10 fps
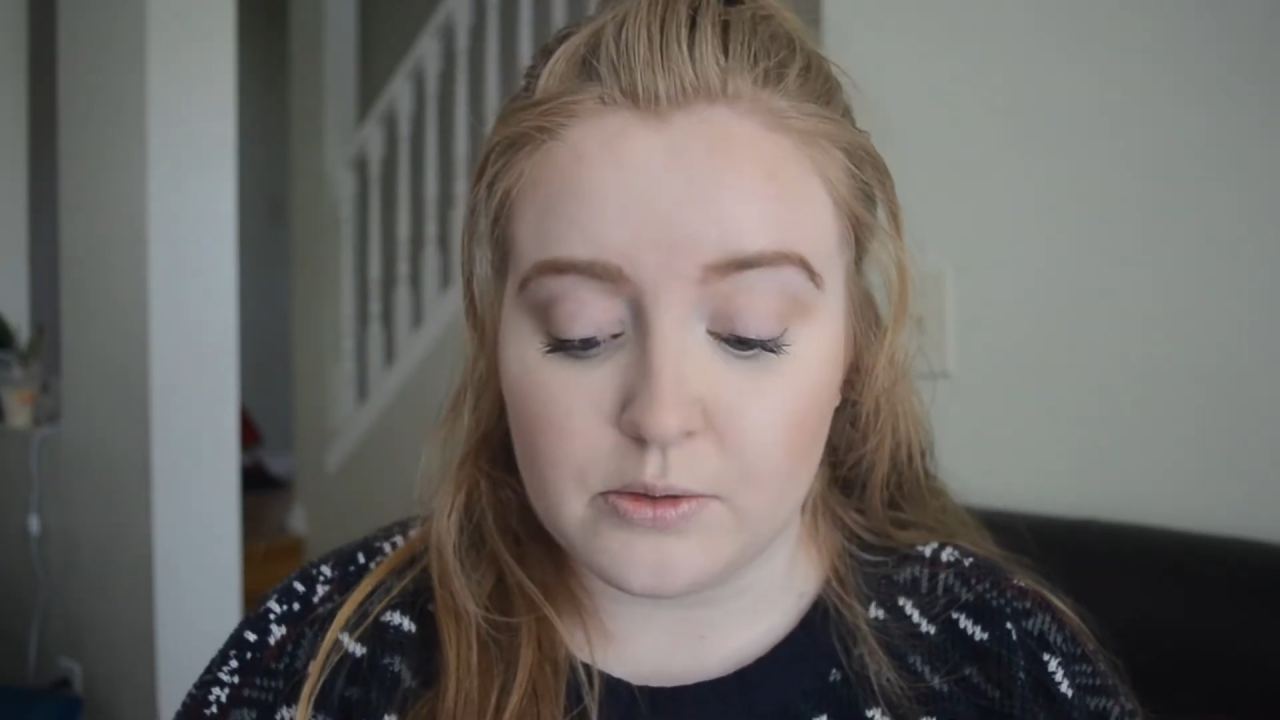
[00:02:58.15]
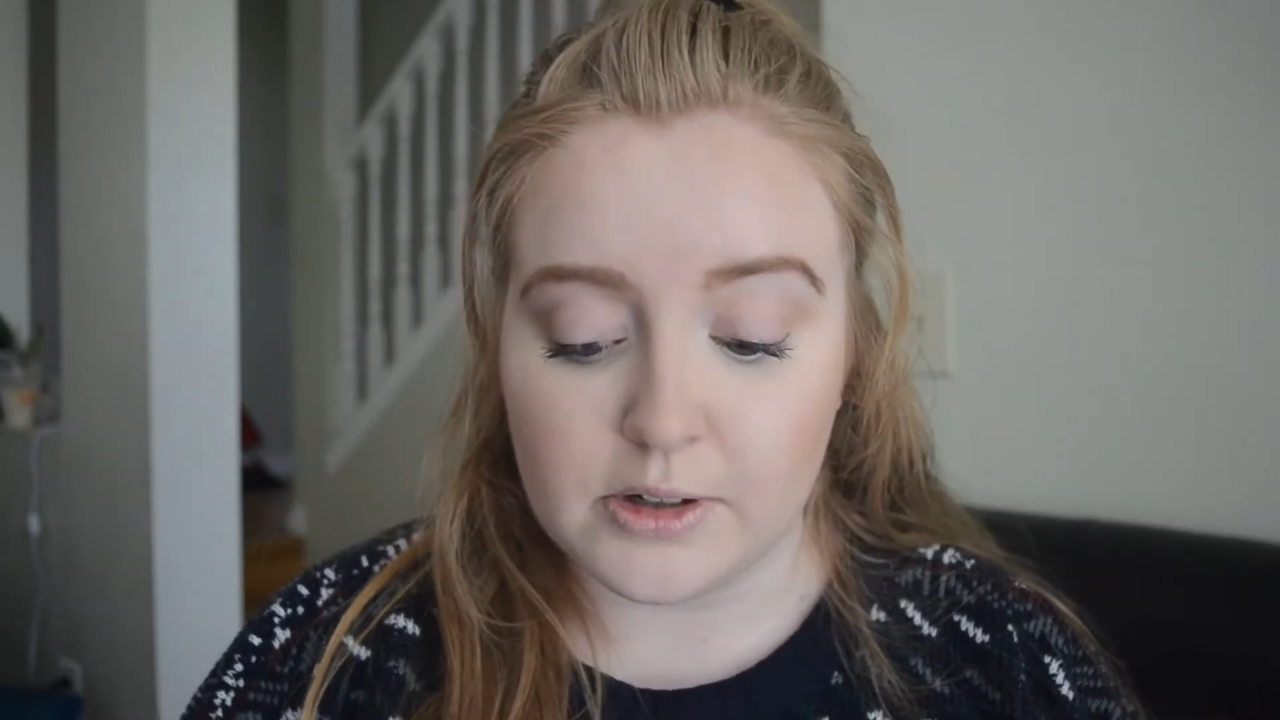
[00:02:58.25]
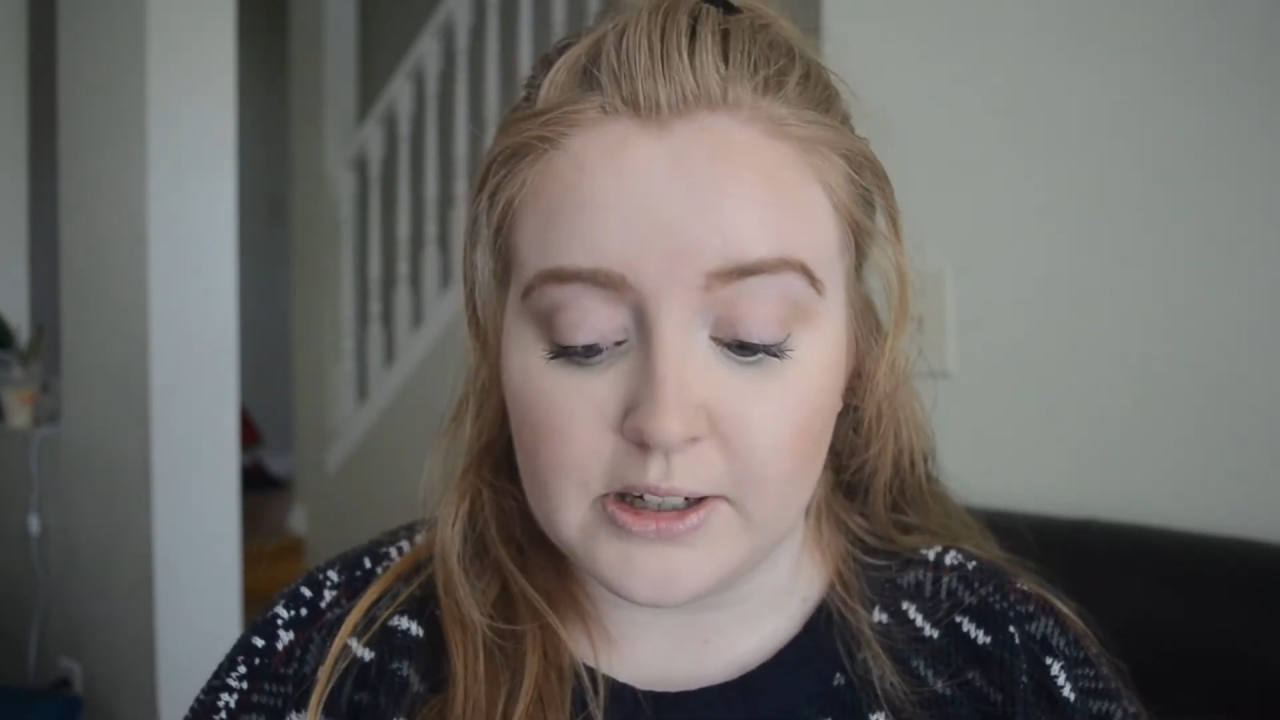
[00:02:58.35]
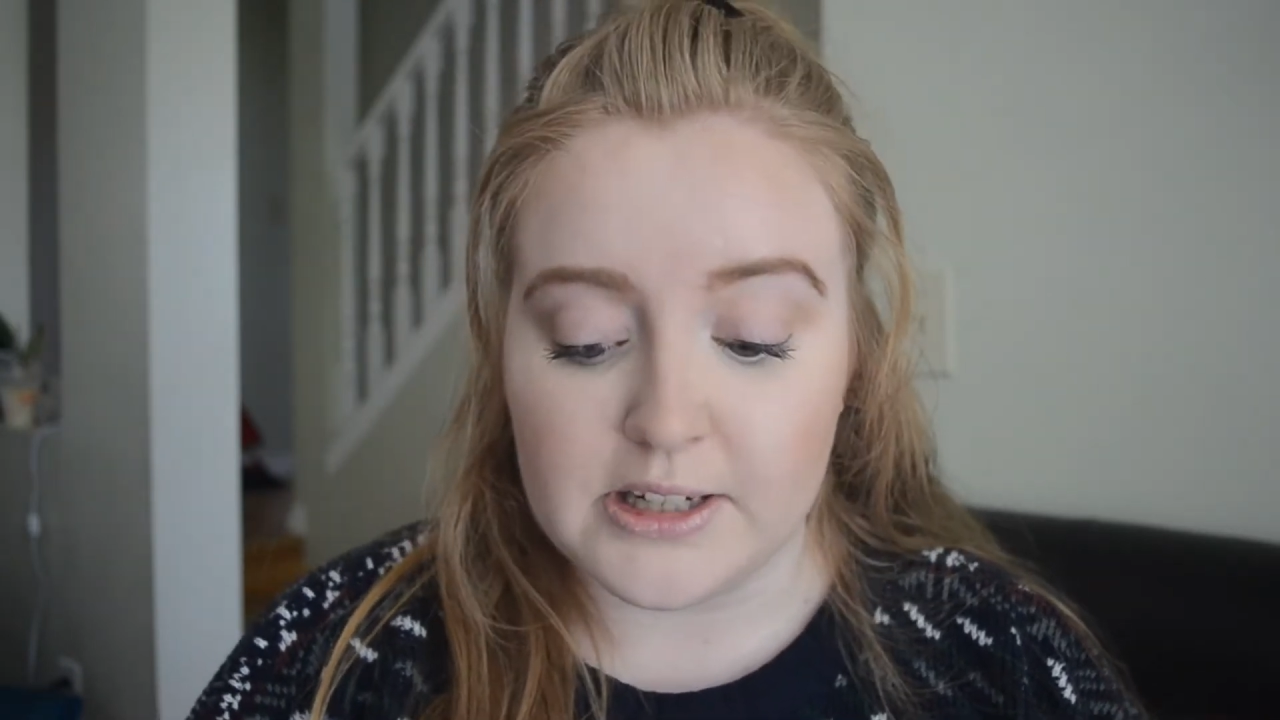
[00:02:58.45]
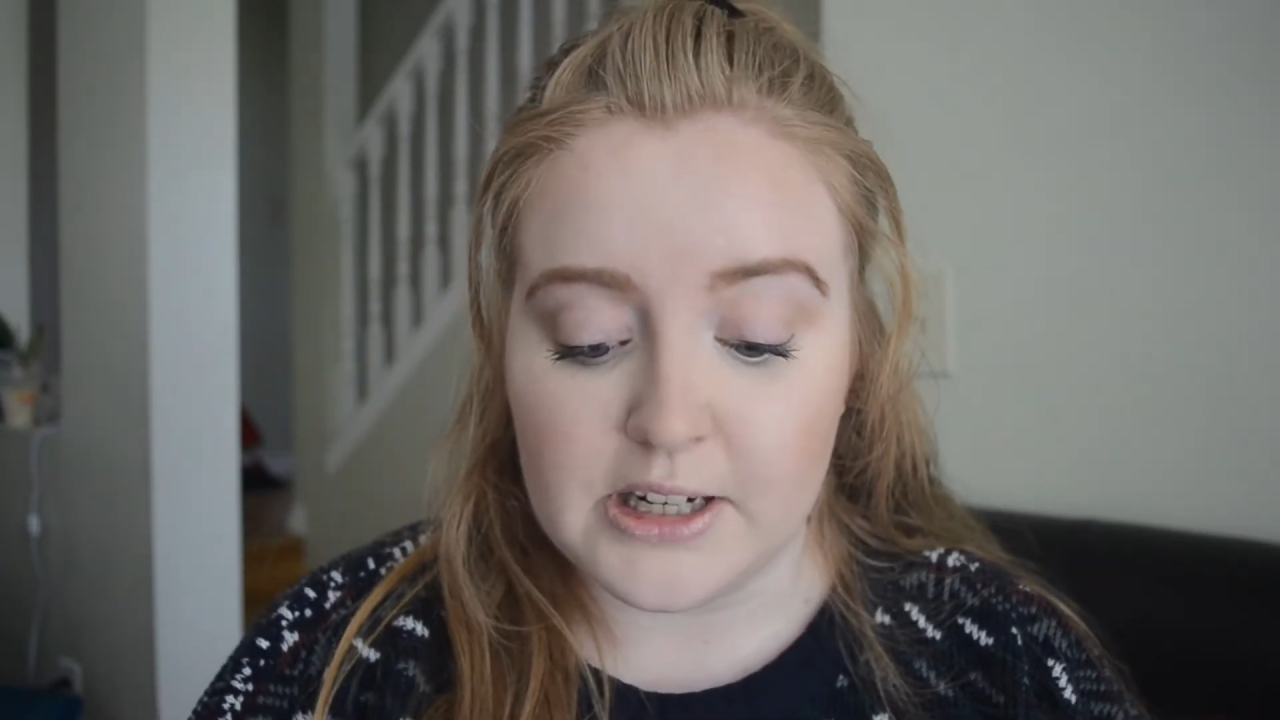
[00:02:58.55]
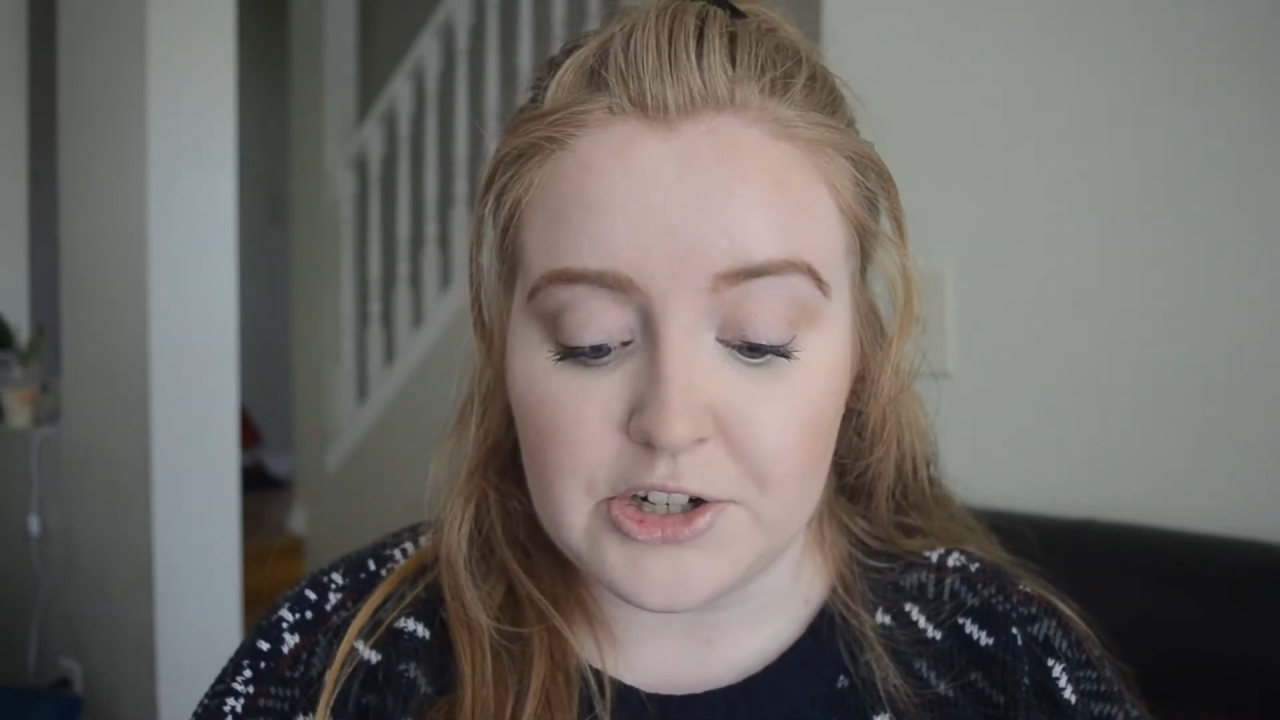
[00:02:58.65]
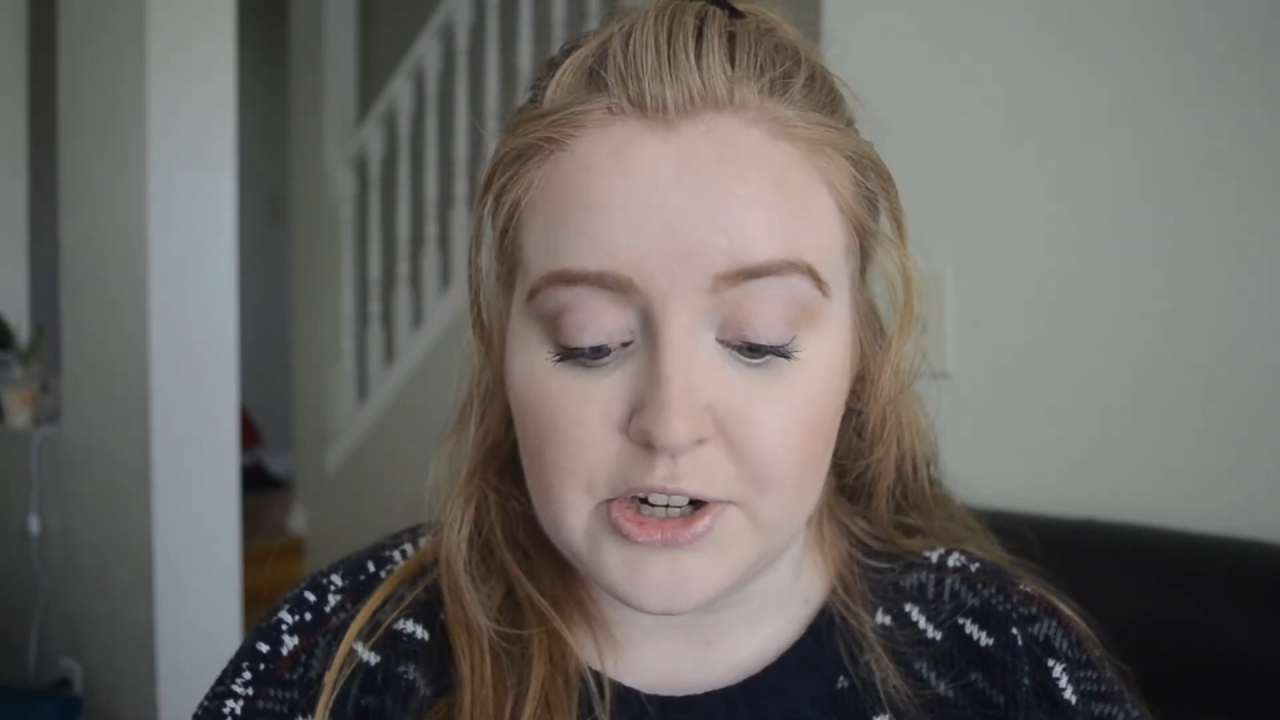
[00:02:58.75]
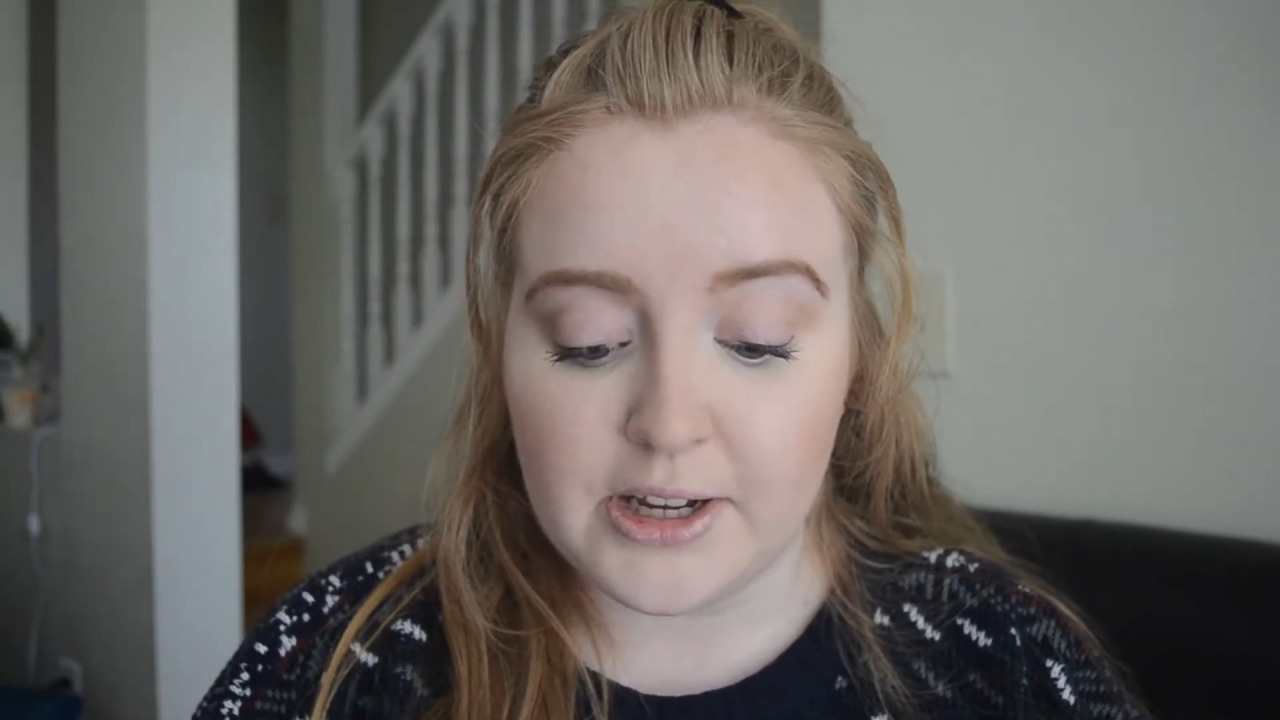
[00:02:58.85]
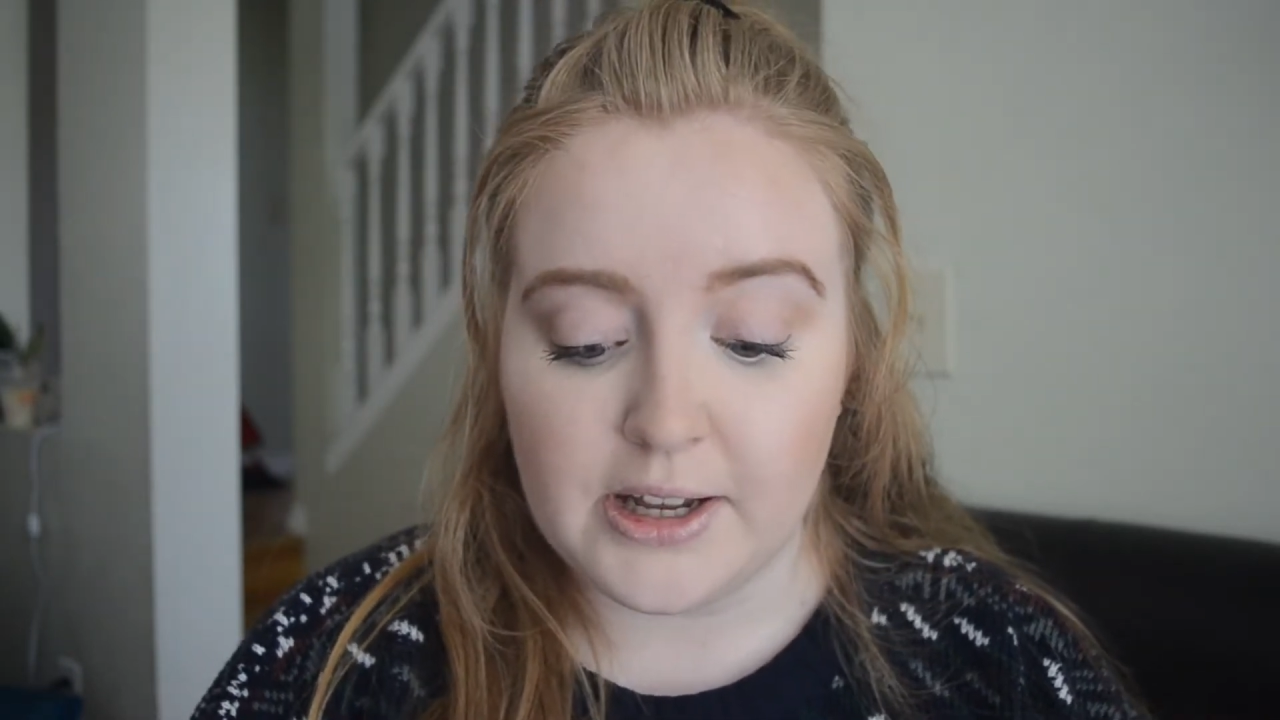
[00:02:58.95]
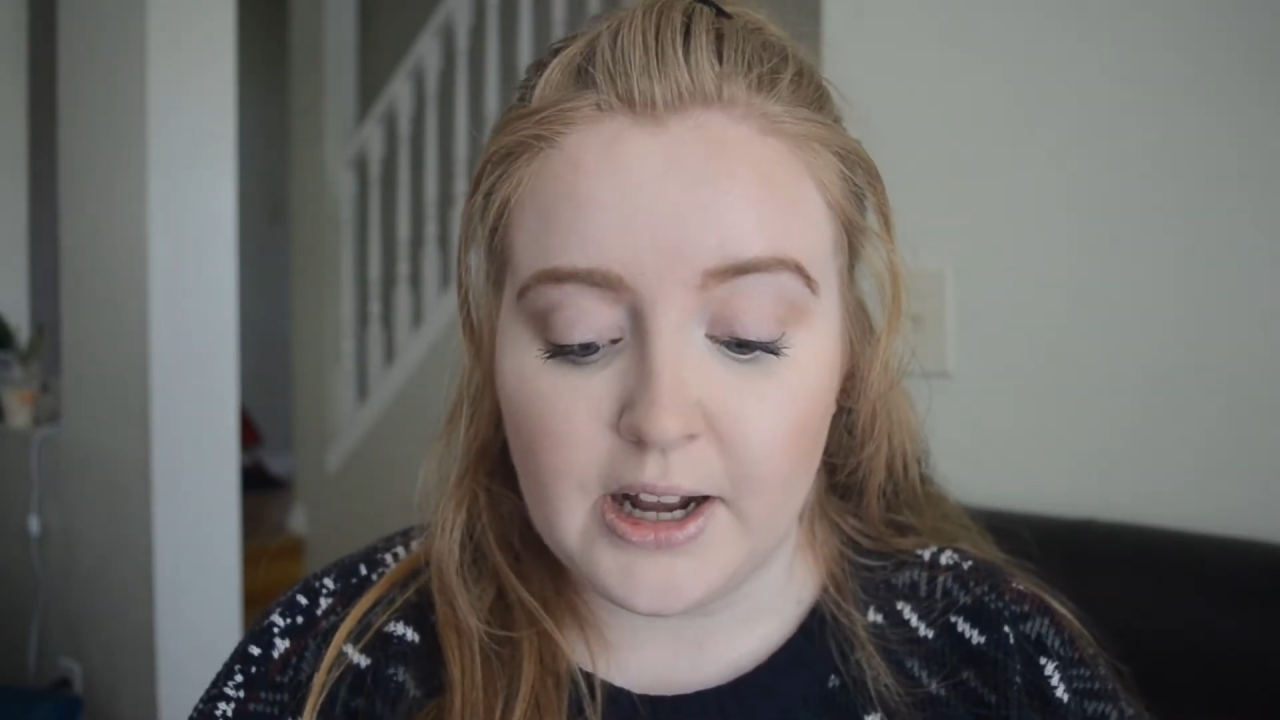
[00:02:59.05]

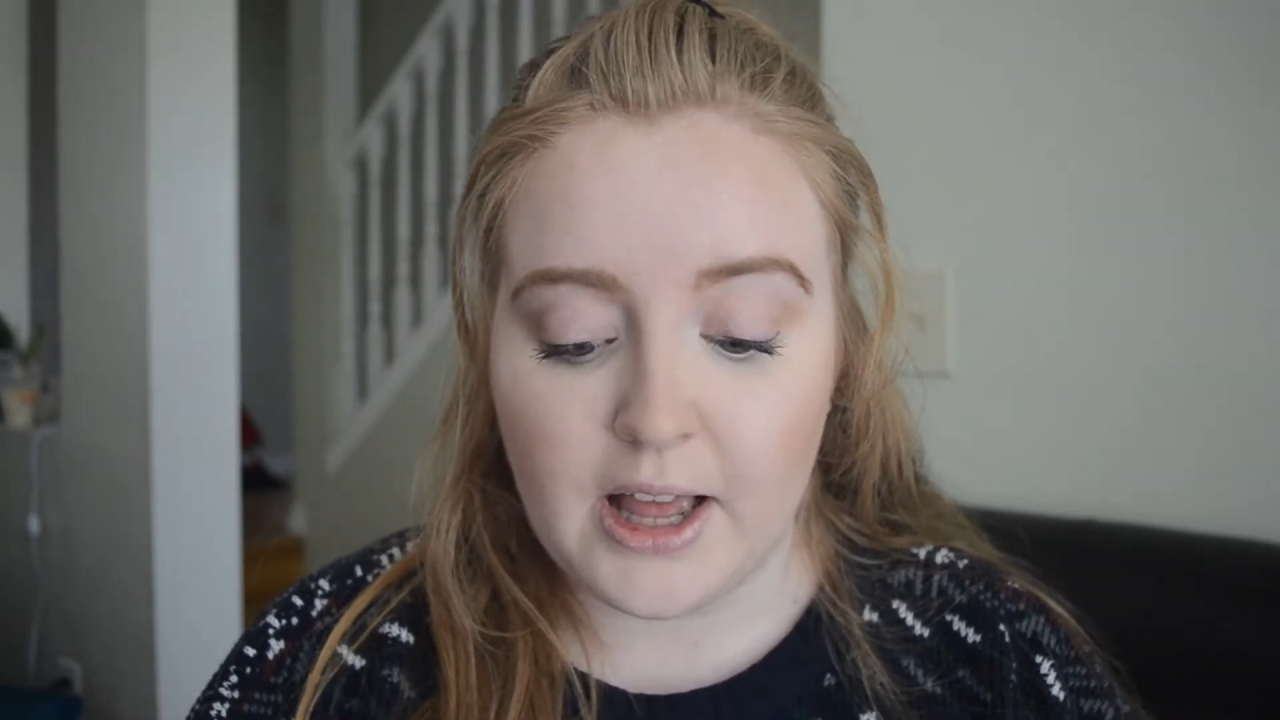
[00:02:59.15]
orientation